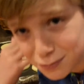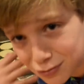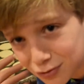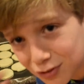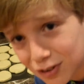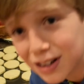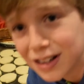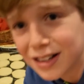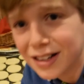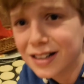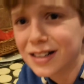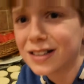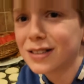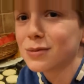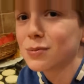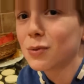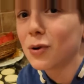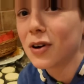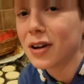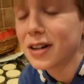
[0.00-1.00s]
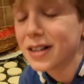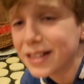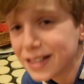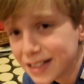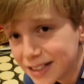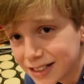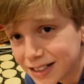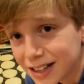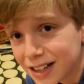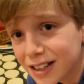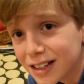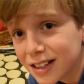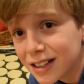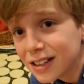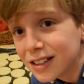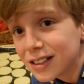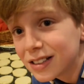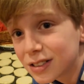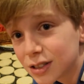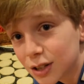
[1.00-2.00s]
brilliant. It's what I need.
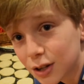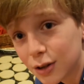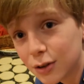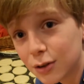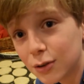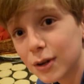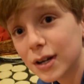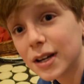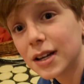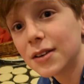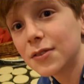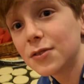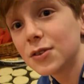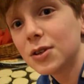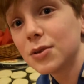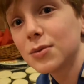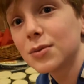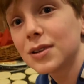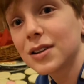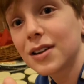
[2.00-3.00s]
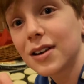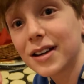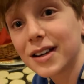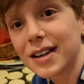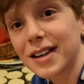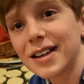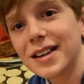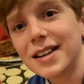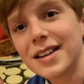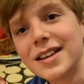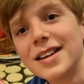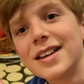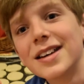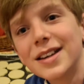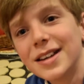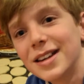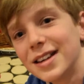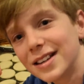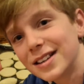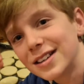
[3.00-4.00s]
So if you would like
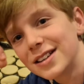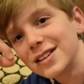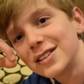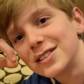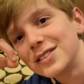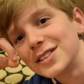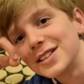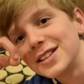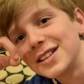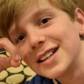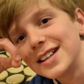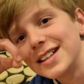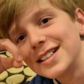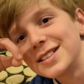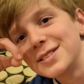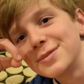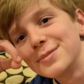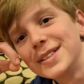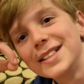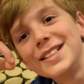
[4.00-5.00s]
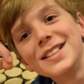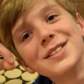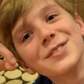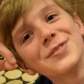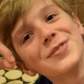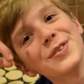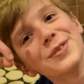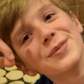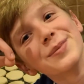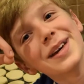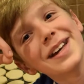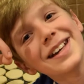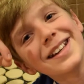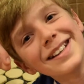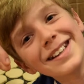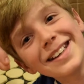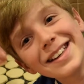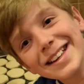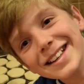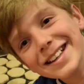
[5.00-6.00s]
good intermediate
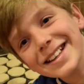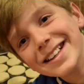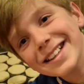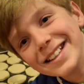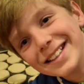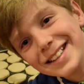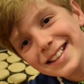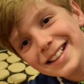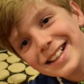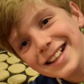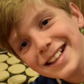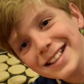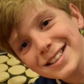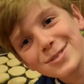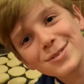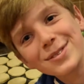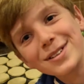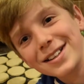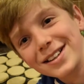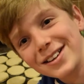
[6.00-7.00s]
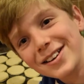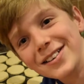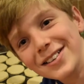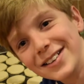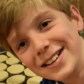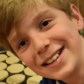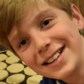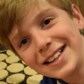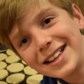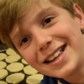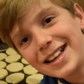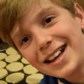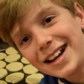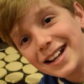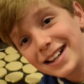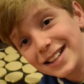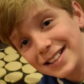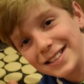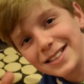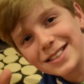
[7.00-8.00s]
filmmaking gear, that's what I got.
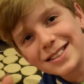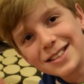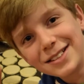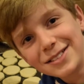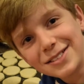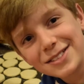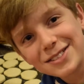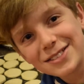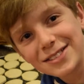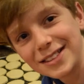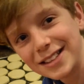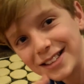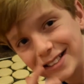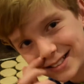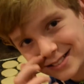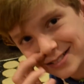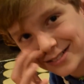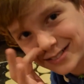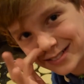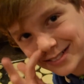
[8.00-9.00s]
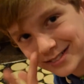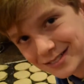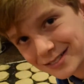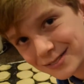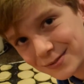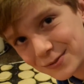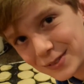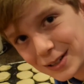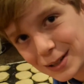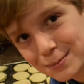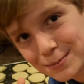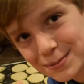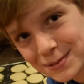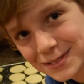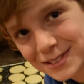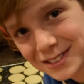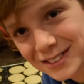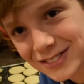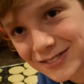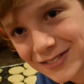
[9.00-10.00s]
And it's got a flip
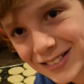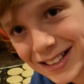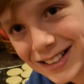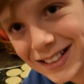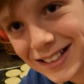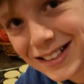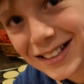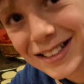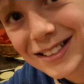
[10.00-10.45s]
screen and